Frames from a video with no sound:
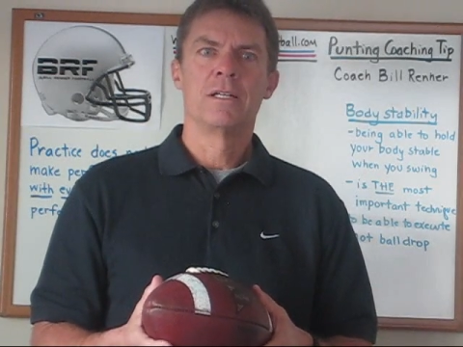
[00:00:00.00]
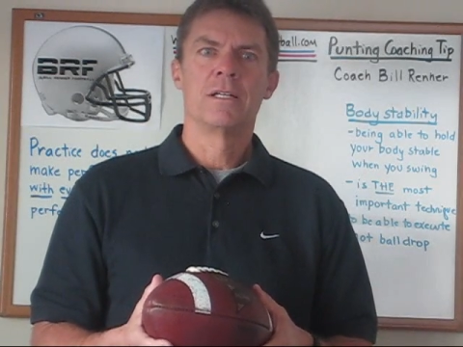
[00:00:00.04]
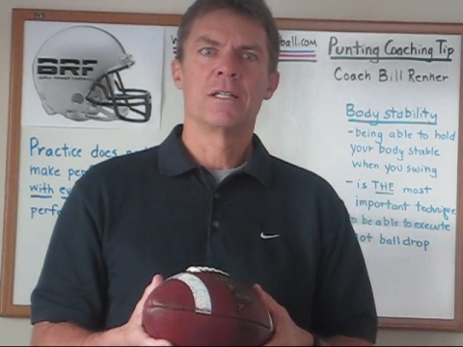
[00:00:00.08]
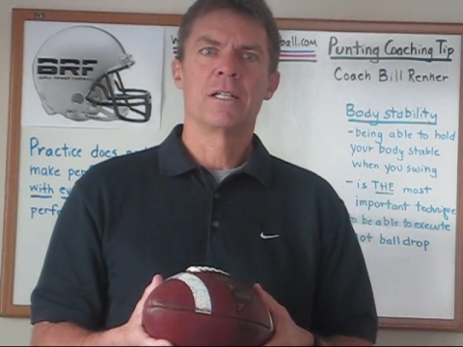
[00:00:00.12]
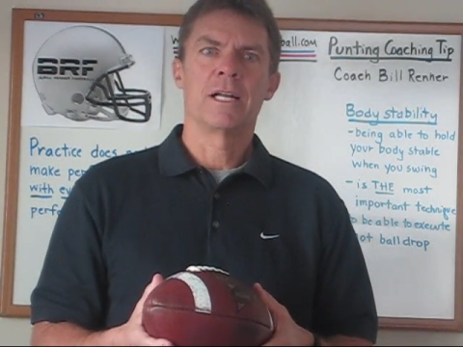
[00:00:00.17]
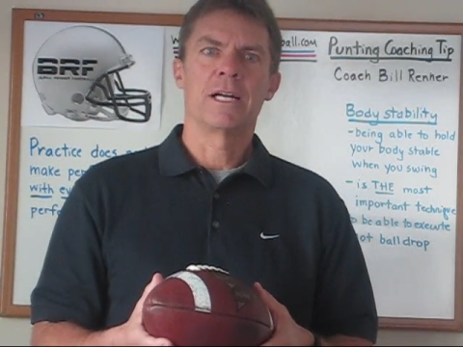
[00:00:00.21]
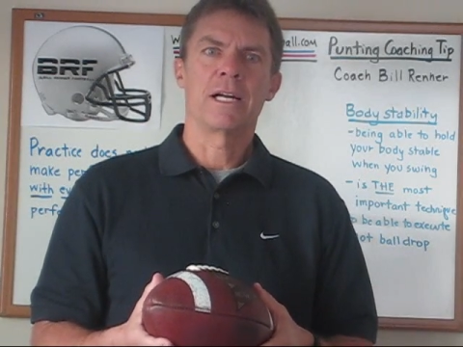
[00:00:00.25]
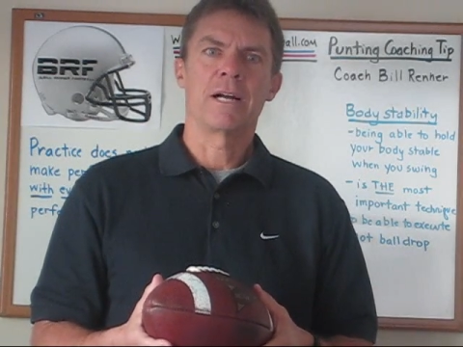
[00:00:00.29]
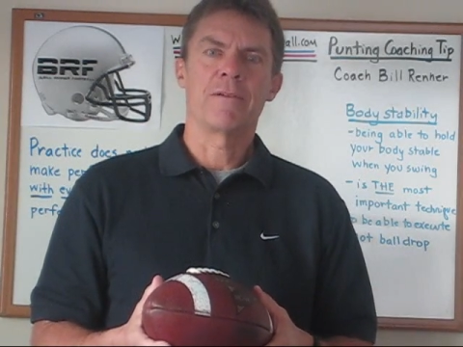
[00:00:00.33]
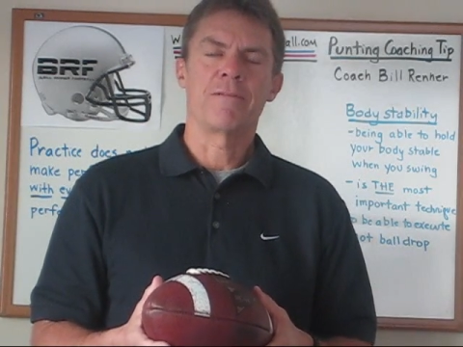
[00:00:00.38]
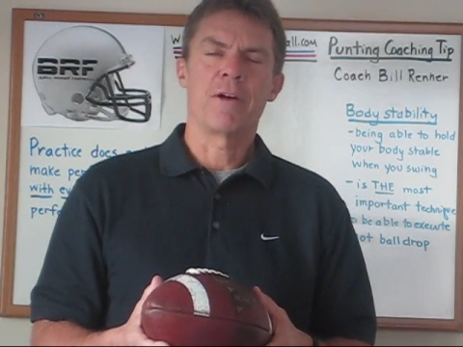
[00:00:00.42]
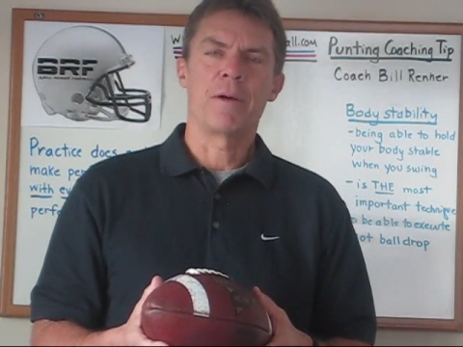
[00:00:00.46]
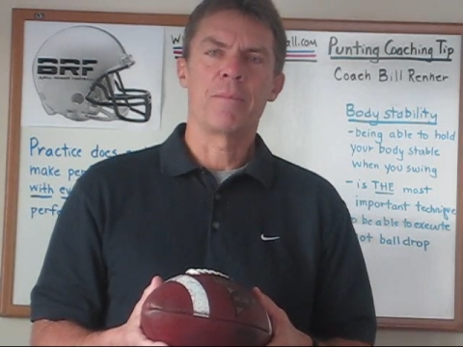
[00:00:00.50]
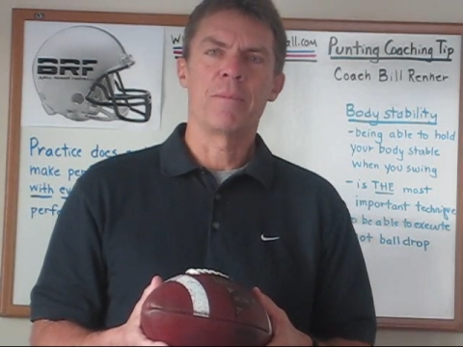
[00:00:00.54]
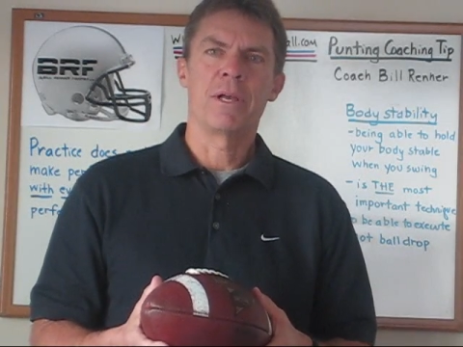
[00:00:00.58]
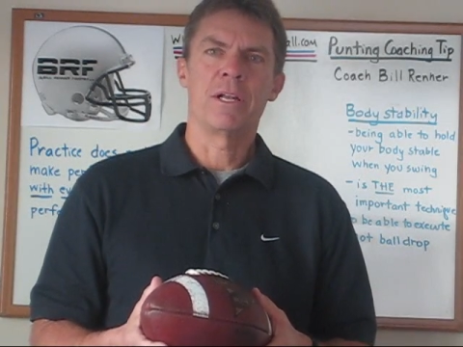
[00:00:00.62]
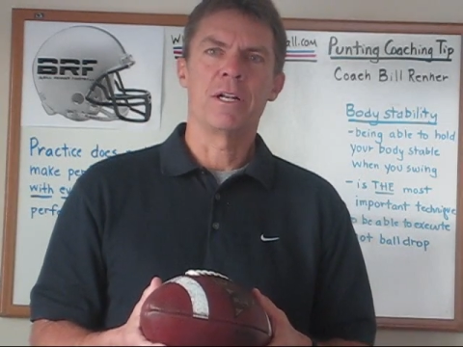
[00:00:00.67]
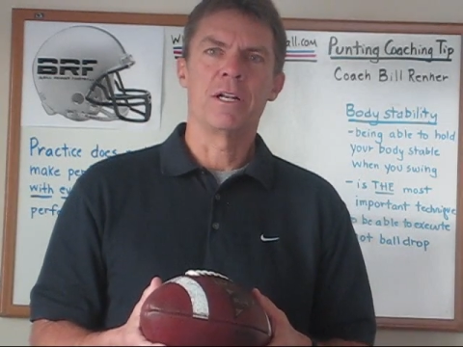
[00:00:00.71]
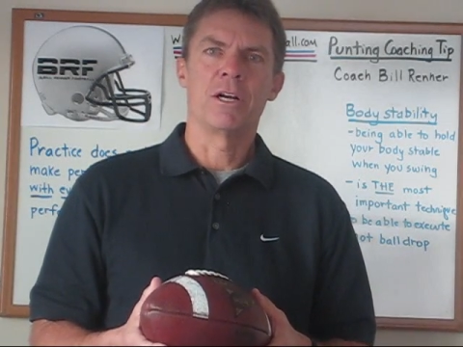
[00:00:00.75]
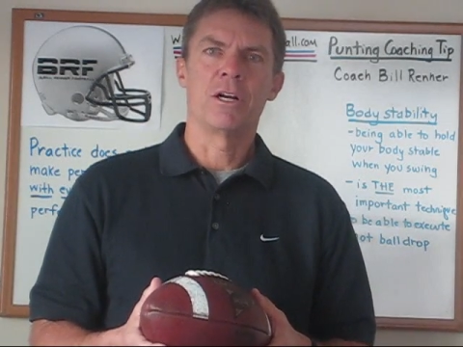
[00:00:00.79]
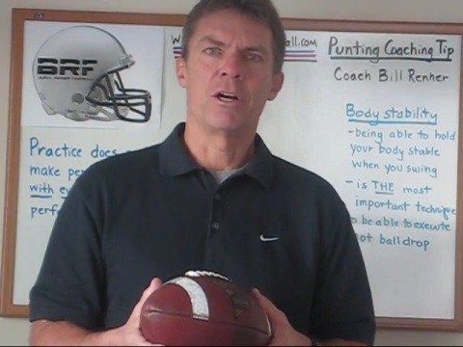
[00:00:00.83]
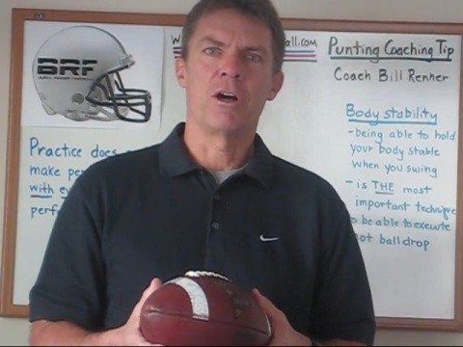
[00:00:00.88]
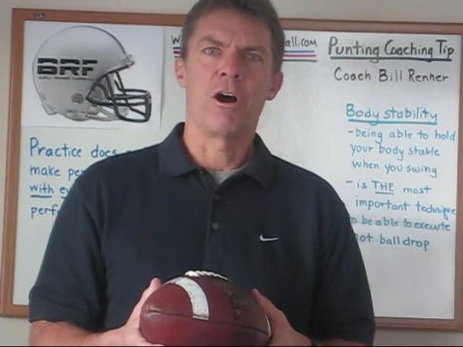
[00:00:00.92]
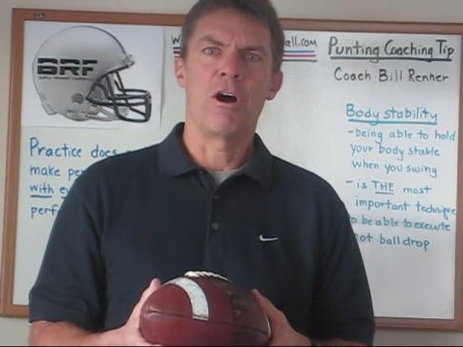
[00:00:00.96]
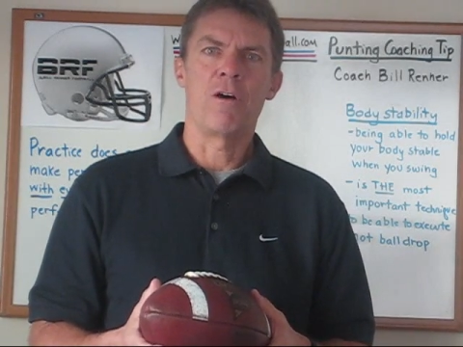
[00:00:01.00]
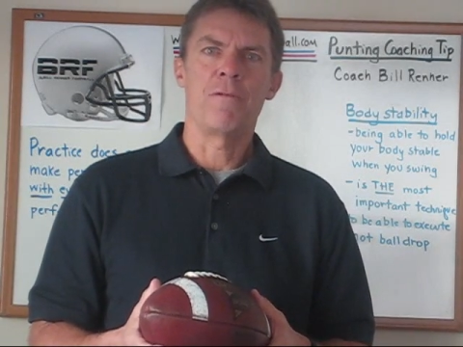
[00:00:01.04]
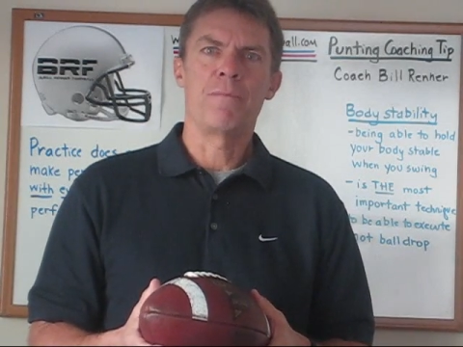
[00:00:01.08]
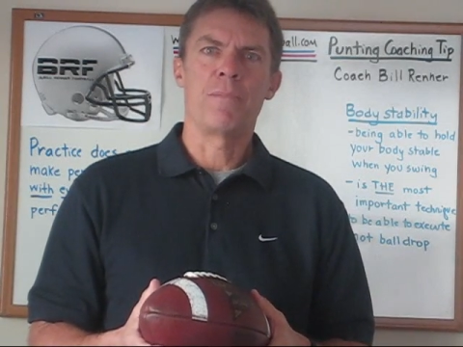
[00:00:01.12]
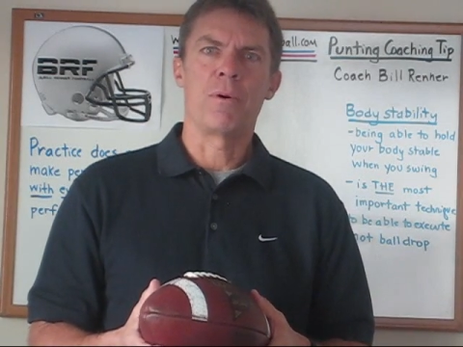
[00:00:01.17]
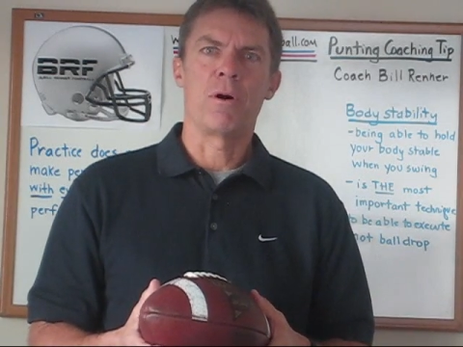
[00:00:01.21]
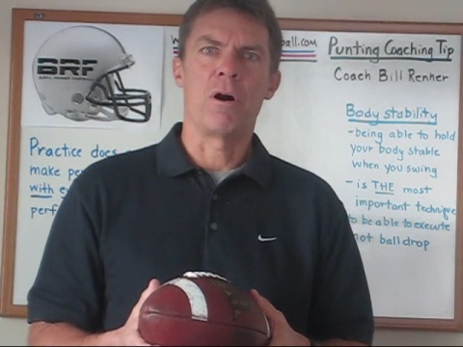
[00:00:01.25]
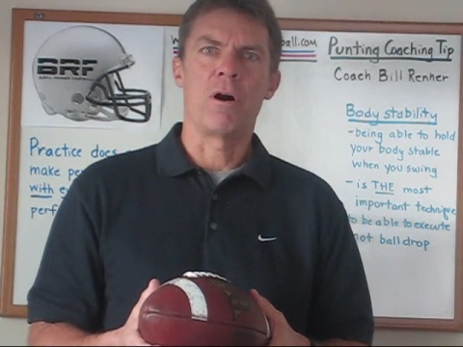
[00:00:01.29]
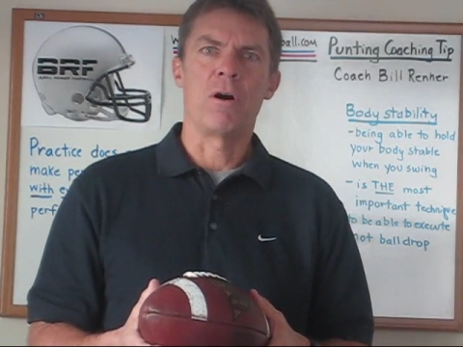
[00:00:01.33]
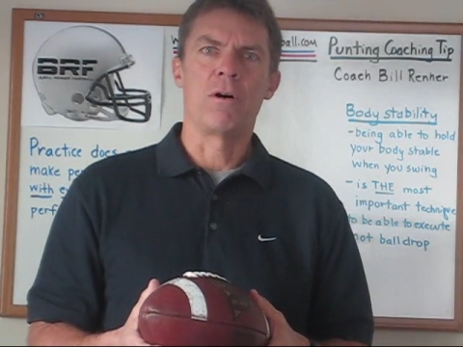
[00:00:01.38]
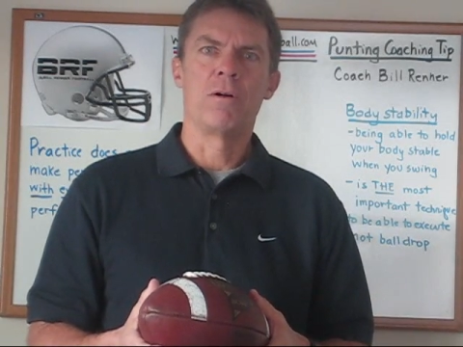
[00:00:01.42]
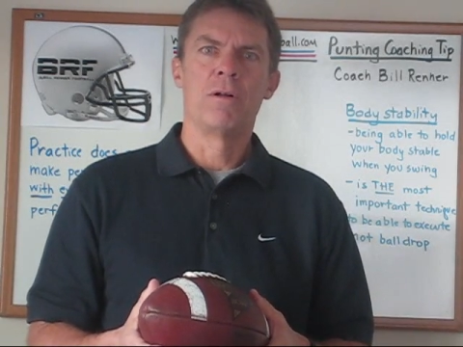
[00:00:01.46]
like if I'm hitting a golf
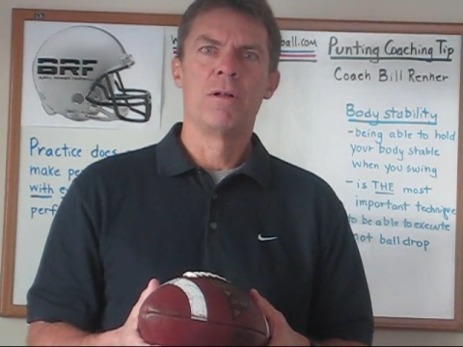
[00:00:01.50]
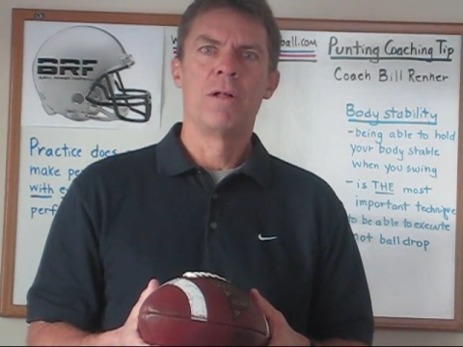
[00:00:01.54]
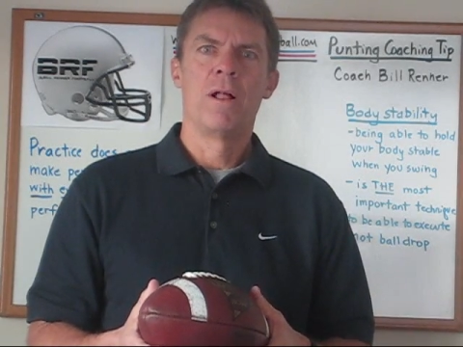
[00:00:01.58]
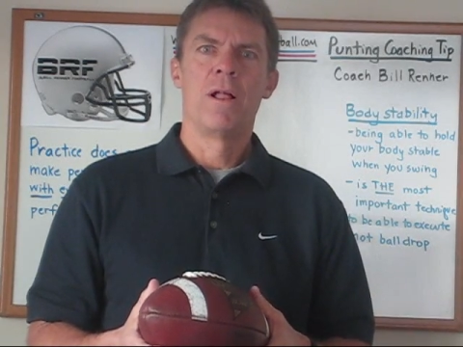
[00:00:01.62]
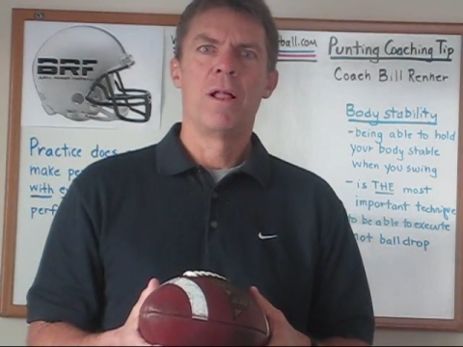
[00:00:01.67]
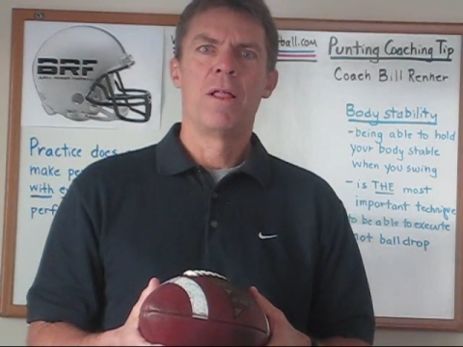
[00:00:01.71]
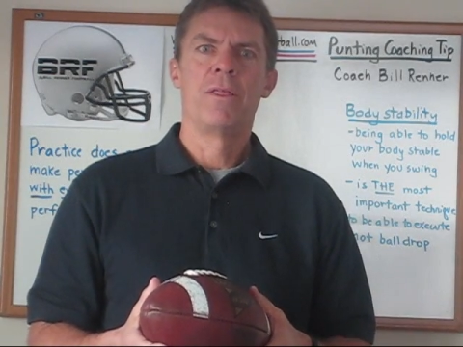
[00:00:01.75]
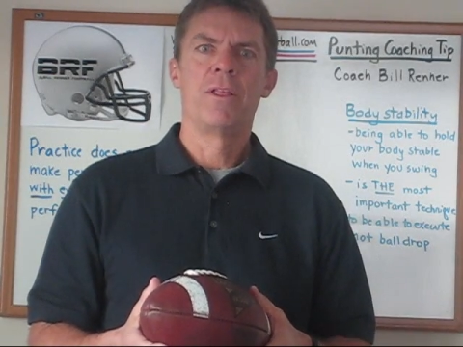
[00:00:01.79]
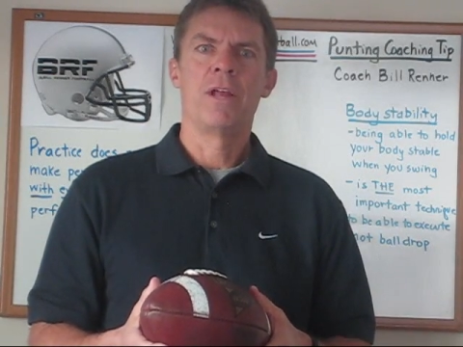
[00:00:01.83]
ball,